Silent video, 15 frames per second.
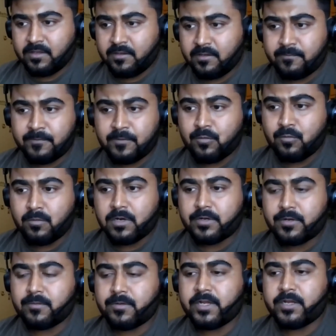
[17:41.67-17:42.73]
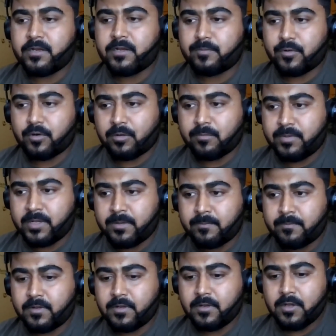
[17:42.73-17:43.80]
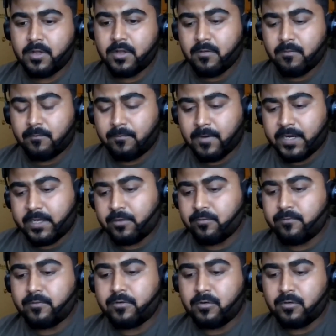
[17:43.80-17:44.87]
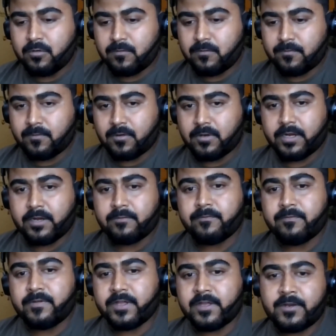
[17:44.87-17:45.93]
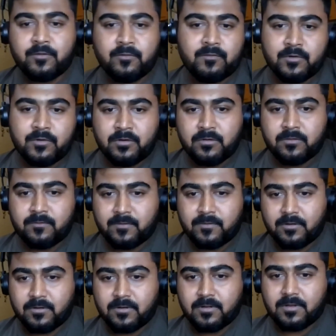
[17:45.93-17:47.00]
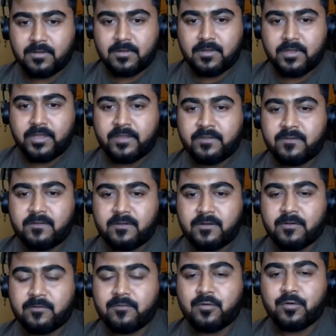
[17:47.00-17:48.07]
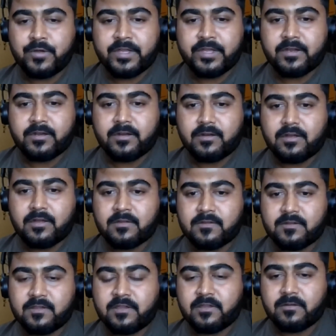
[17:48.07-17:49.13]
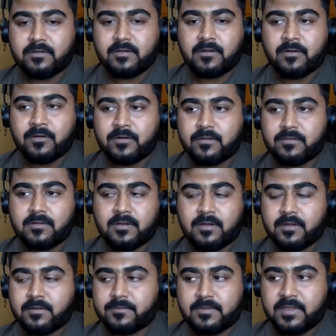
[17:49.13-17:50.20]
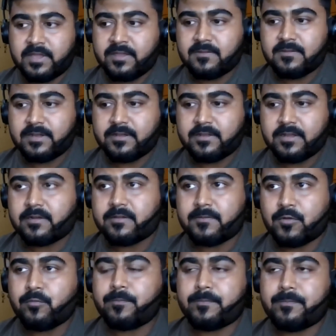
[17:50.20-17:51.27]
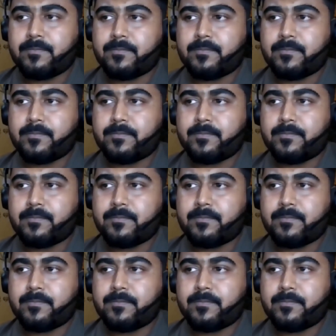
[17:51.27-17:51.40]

if you are today in a problem what you would look for and where you would look for instead of going and asking or uh, things like that so